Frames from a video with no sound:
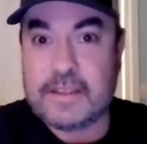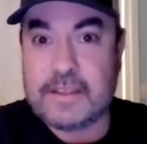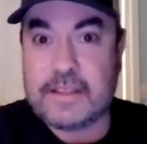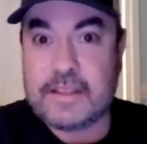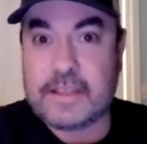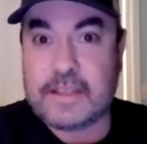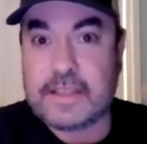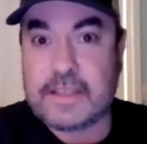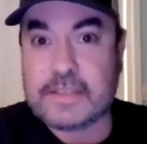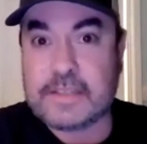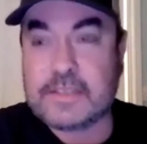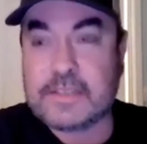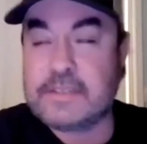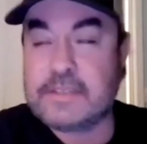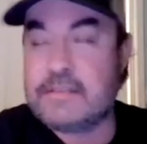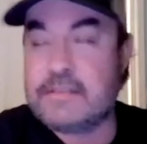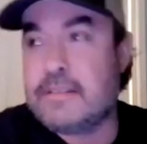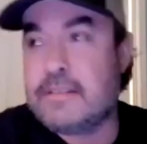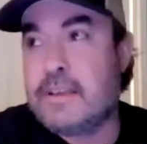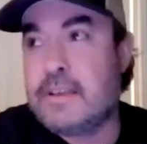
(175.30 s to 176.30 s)

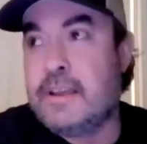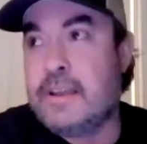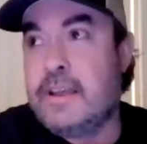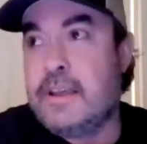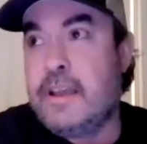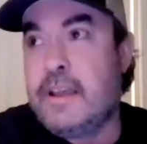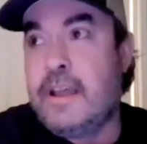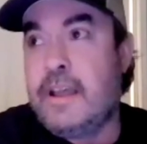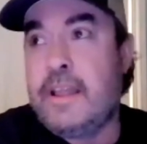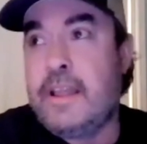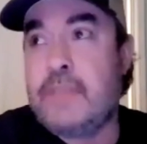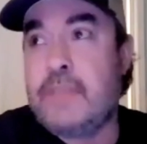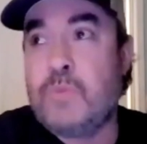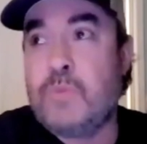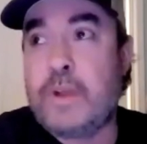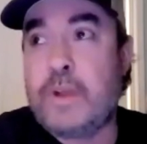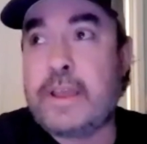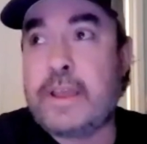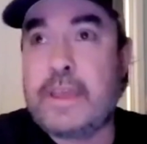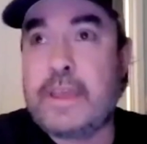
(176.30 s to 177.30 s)
that's
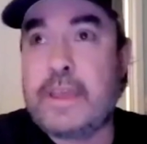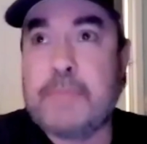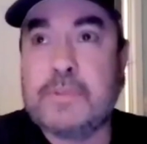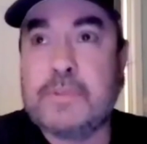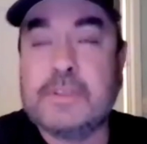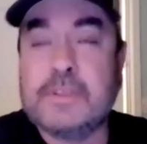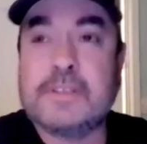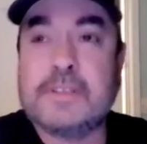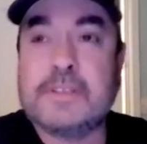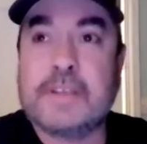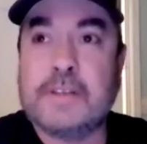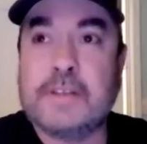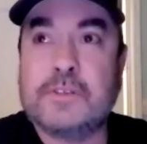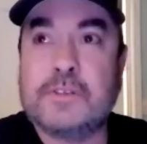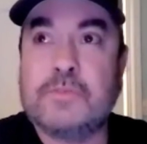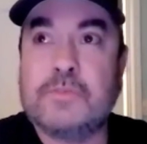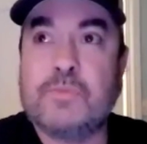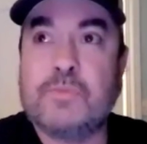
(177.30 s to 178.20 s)
and when I came to this country,